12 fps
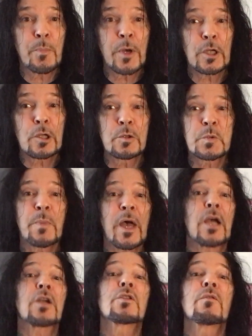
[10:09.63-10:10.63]
pedals
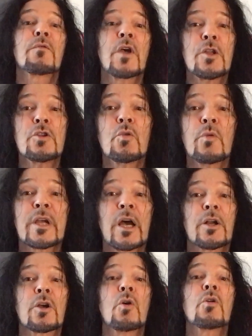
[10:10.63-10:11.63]
back at the venue. We got
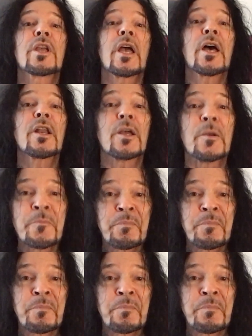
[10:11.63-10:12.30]
to go get it.